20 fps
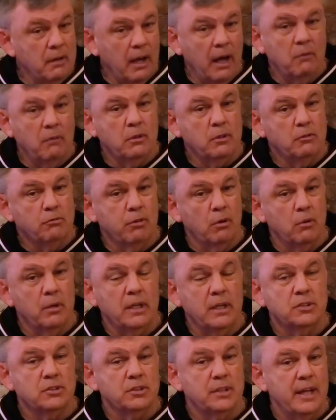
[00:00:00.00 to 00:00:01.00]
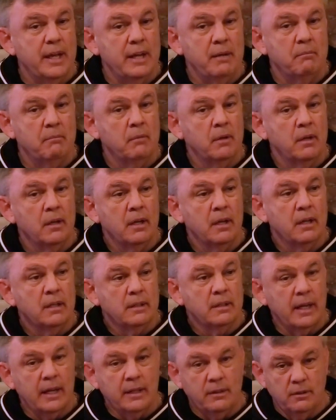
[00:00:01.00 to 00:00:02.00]
I would throw his name.
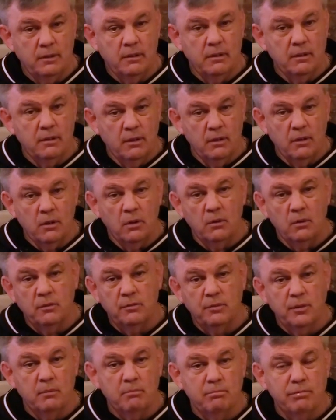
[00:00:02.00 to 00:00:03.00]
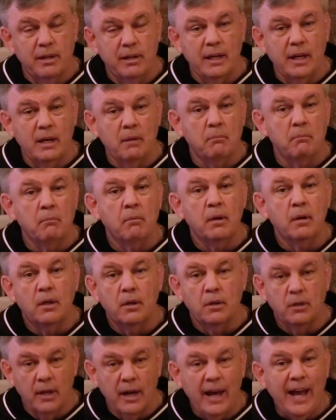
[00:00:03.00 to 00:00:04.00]
That you know, if you bring him
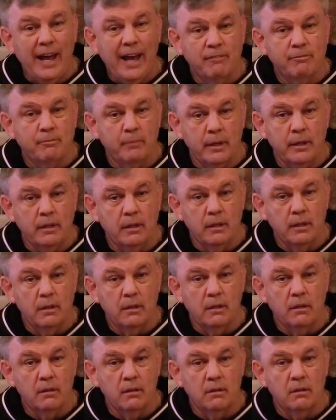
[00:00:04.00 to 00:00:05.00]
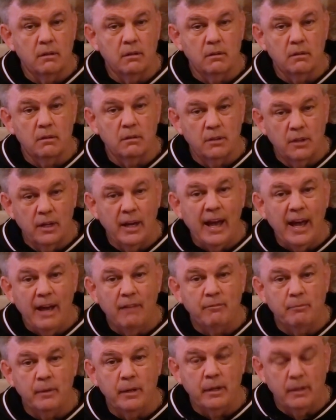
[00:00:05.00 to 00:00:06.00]
you have me. Uh, you
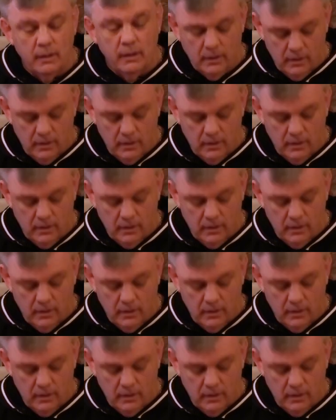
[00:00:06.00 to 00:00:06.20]
have me.